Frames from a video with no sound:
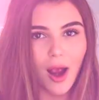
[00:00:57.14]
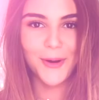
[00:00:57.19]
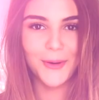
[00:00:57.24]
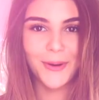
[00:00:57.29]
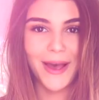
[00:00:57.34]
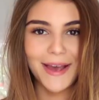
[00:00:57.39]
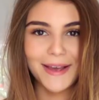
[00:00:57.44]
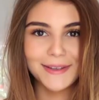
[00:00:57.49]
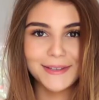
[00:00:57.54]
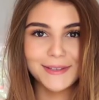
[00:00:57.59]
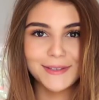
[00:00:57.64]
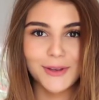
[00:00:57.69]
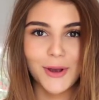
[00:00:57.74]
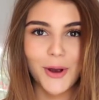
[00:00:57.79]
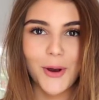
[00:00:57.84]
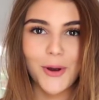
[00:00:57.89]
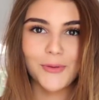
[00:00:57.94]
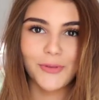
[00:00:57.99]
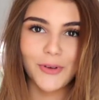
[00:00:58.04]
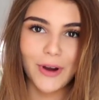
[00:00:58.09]
Okay,
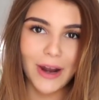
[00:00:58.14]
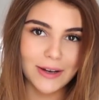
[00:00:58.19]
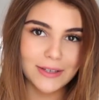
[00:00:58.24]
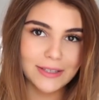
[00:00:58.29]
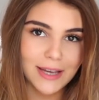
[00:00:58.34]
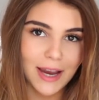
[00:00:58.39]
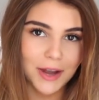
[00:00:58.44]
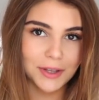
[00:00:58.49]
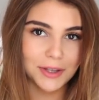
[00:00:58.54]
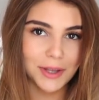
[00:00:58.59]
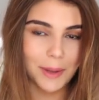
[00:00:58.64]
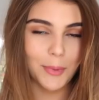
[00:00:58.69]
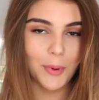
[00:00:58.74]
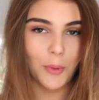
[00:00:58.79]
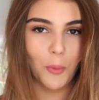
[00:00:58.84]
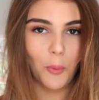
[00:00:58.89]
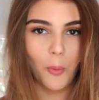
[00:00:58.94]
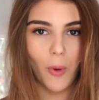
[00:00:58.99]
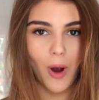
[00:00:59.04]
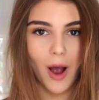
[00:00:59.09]
so for hairstyle number
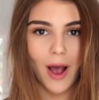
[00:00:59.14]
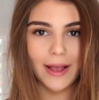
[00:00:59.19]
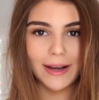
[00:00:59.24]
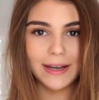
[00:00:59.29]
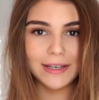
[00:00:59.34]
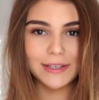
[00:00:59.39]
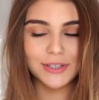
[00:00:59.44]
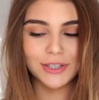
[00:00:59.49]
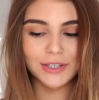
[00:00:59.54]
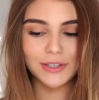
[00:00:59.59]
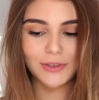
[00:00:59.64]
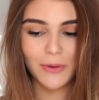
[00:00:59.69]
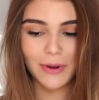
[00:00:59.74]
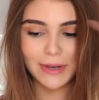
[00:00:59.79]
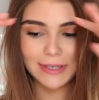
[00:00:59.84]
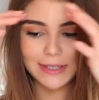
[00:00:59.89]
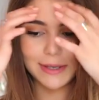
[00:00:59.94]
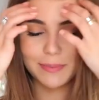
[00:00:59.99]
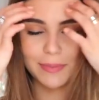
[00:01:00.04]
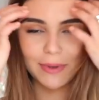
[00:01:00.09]
one, it's just
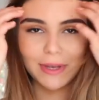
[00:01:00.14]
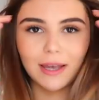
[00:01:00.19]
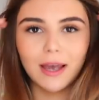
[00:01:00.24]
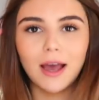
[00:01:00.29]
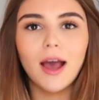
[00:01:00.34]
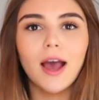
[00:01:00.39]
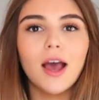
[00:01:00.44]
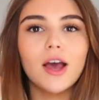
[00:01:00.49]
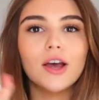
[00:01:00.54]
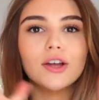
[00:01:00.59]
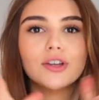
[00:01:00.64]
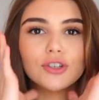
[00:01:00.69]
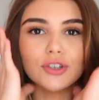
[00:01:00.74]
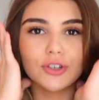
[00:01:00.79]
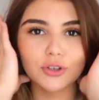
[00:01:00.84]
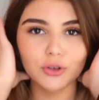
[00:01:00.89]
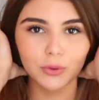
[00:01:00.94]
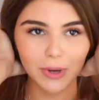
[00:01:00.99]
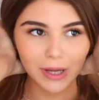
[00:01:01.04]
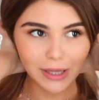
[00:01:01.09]
going to be
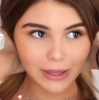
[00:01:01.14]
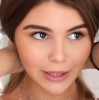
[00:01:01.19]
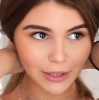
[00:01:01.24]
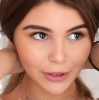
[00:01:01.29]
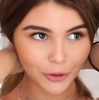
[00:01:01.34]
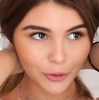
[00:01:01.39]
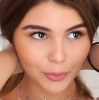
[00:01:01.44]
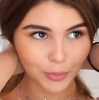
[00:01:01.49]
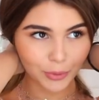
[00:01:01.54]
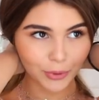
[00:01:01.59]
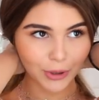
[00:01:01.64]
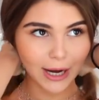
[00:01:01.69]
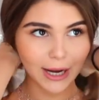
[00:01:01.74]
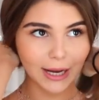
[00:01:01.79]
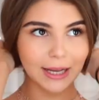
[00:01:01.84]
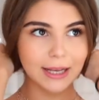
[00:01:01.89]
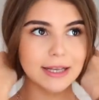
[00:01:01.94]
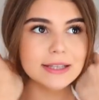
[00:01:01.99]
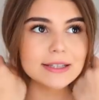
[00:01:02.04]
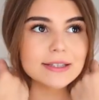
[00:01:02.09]
two little
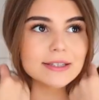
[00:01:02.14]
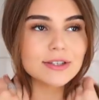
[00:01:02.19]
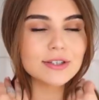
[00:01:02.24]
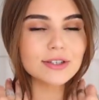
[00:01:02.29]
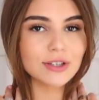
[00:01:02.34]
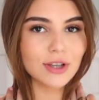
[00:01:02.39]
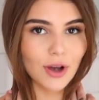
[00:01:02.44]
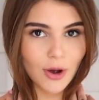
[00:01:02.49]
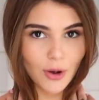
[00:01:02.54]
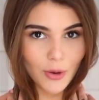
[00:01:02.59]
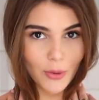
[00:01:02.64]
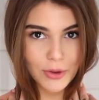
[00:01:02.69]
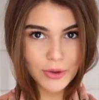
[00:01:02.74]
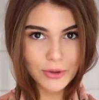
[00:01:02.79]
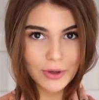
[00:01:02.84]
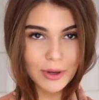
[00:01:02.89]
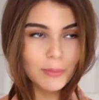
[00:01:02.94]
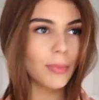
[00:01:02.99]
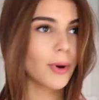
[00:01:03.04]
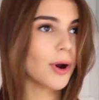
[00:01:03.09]
braids. So
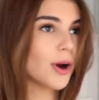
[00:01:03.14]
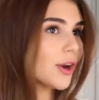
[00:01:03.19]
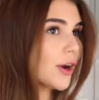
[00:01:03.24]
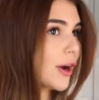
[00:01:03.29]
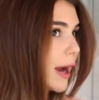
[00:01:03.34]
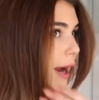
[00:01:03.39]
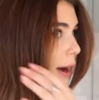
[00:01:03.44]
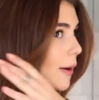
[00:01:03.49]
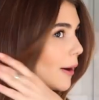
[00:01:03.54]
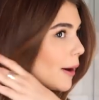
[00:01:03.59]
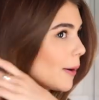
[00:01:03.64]
you can part your hair